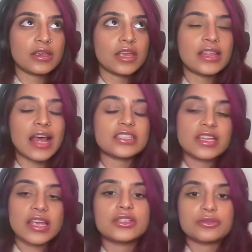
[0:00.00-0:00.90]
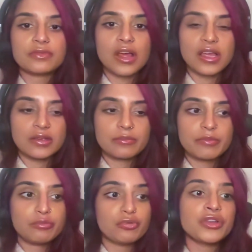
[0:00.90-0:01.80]
in that stage of like
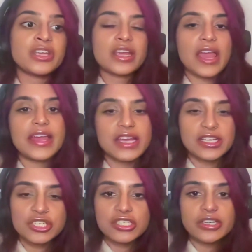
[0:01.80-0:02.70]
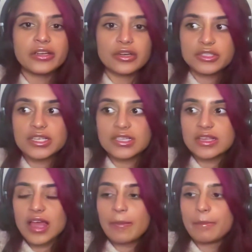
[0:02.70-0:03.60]
pre-ADHD diagnosis
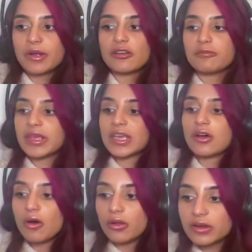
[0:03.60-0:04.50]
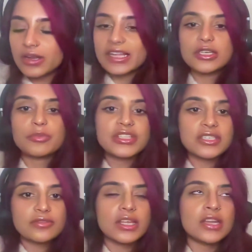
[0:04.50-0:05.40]
and kind of being on an antidepressant
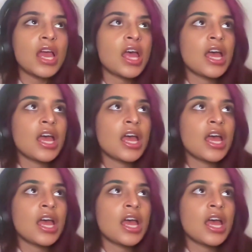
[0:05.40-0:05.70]
have said